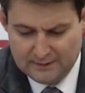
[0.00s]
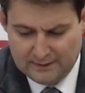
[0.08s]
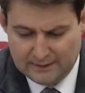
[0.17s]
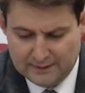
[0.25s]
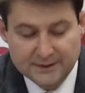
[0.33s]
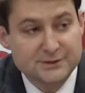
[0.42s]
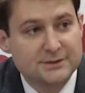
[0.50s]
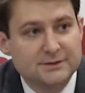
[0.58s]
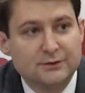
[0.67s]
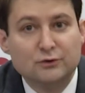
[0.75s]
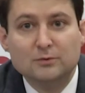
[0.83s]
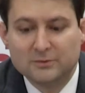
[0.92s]
In addition to
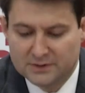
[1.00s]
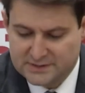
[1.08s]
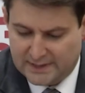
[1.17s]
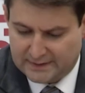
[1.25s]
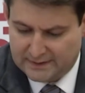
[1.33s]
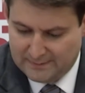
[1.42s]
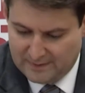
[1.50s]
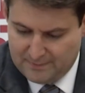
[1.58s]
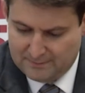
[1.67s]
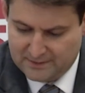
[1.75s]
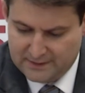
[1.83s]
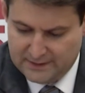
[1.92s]
numerous academic
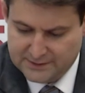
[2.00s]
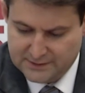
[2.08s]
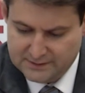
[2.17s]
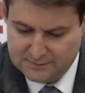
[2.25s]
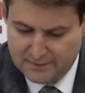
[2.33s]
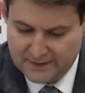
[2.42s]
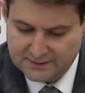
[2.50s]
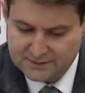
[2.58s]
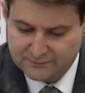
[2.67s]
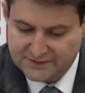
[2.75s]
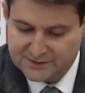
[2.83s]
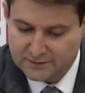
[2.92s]
publications, Mike's
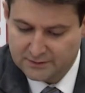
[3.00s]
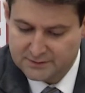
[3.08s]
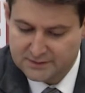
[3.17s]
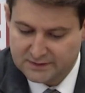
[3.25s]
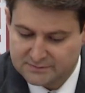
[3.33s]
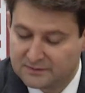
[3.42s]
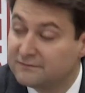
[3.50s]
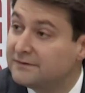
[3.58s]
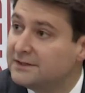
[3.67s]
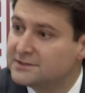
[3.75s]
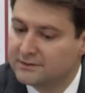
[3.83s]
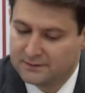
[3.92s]
research has been
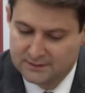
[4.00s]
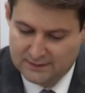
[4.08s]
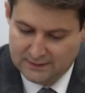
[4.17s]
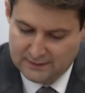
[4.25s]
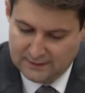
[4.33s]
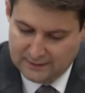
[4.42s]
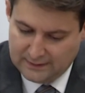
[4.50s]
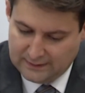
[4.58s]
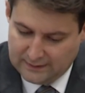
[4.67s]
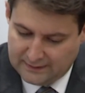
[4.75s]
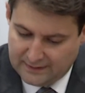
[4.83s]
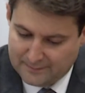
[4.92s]
featured
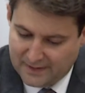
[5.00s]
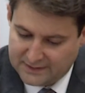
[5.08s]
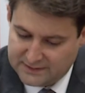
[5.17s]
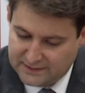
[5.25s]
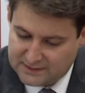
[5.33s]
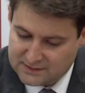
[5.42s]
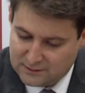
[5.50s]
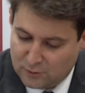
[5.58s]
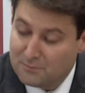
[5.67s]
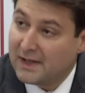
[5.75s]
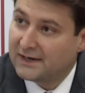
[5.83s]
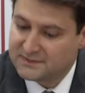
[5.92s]
in the MIT
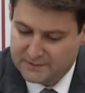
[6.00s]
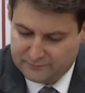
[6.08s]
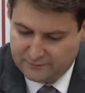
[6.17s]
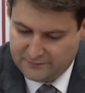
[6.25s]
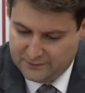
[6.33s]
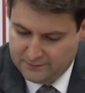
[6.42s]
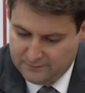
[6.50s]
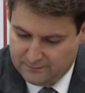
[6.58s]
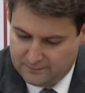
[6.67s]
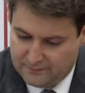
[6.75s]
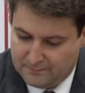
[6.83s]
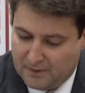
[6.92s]
Sloan Management Review,
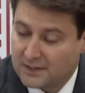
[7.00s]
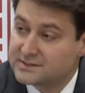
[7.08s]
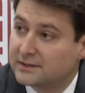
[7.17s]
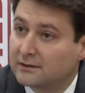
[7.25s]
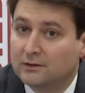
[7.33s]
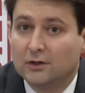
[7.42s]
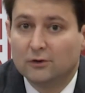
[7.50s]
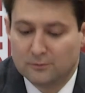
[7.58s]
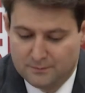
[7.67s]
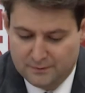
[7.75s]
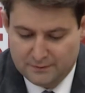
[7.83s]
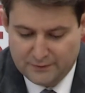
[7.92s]
the Boston
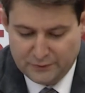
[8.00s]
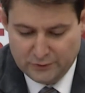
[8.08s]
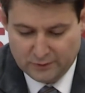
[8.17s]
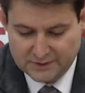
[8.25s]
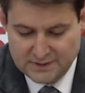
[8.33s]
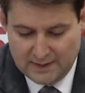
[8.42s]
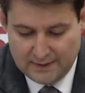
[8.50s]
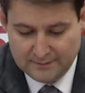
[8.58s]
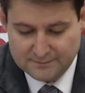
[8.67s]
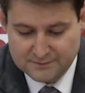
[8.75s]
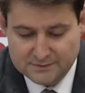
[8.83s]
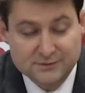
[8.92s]
Globe, the New York
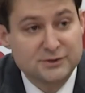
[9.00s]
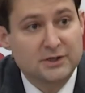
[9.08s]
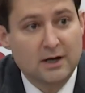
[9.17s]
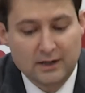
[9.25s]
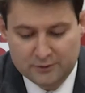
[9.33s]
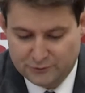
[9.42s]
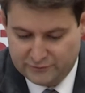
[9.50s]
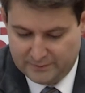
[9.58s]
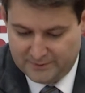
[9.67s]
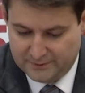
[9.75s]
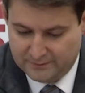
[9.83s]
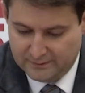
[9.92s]
Times, the Chicago
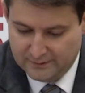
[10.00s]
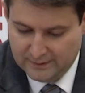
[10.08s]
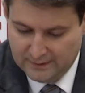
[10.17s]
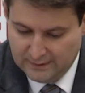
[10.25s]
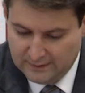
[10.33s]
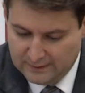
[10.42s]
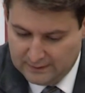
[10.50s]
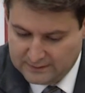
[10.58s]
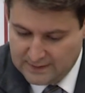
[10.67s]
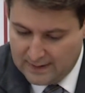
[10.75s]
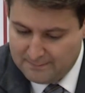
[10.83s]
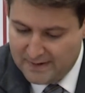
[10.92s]
Tribune,
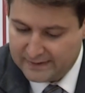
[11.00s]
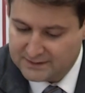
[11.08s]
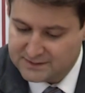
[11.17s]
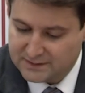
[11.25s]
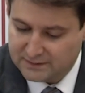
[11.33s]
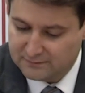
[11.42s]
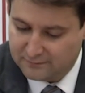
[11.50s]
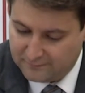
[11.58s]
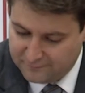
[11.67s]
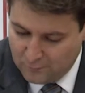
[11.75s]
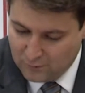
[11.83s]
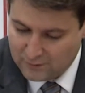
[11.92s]
Time Magazine,
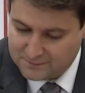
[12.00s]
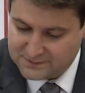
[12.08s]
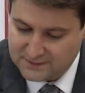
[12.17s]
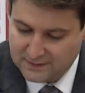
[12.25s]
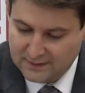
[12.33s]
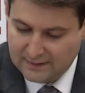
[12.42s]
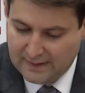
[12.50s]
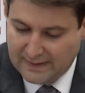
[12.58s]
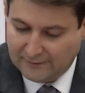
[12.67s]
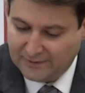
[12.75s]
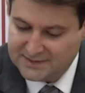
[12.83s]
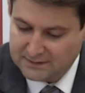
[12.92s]
Forbes, and
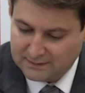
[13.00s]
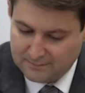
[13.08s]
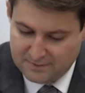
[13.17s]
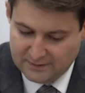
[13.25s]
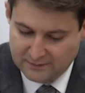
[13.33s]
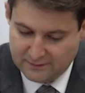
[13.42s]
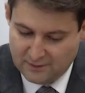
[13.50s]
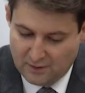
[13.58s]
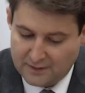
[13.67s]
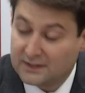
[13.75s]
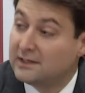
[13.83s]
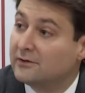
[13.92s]
he recently appeared
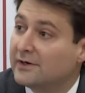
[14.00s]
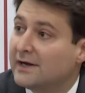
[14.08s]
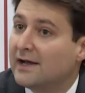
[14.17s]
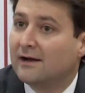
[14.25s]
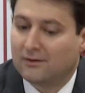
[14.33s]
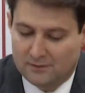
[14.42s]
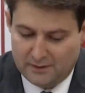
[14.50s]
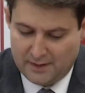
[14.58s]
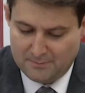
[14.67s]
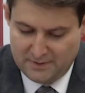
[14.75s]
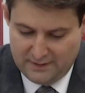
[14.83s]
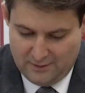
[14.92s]
on Here and Now on
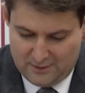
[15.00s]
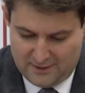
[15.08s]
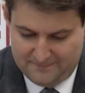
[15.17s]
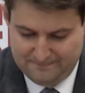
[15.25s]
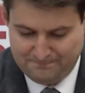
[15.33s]
NPR.